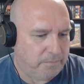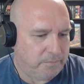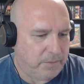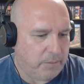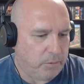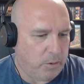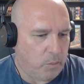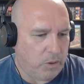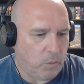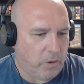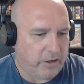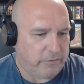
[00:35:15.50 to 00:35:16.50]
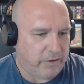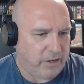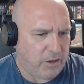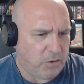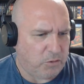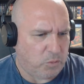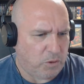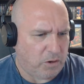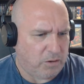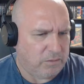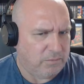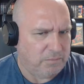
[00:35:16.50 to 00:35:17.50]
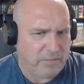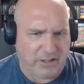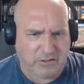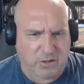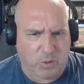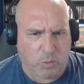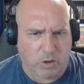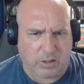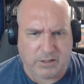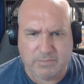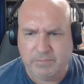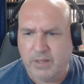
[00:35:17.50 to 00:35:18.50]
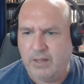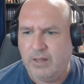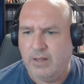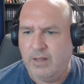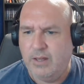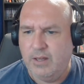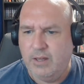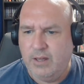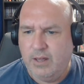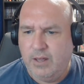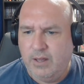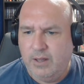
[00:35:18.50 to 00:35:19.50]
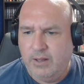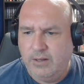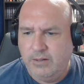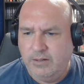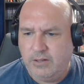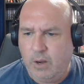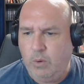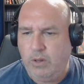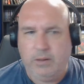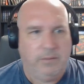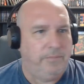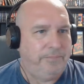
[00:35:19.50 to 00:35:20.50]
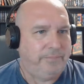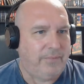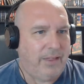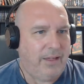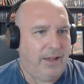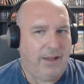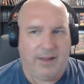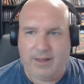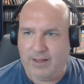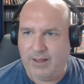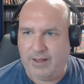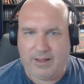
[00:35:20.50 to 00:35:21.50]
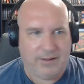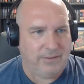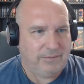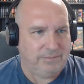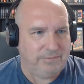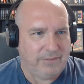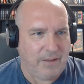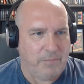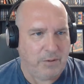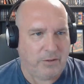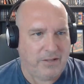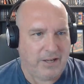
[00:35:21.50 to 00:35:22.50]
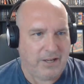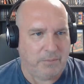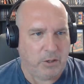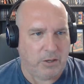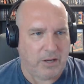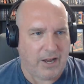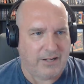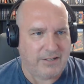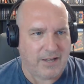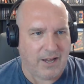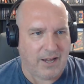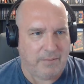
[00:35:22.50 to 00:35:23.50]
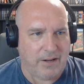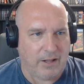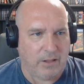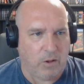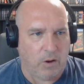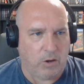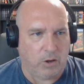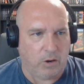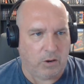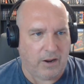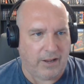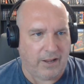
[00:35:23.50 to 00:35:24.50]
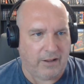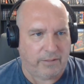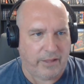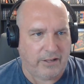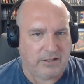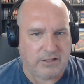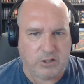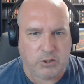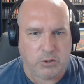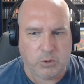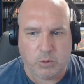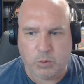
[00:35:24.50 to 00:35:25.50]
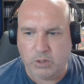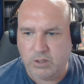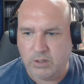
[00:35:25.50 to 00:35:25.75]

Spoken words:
people don't want to watch videos where things don't work. So, I'm not going to take up your guys' time any longer. I got things to do.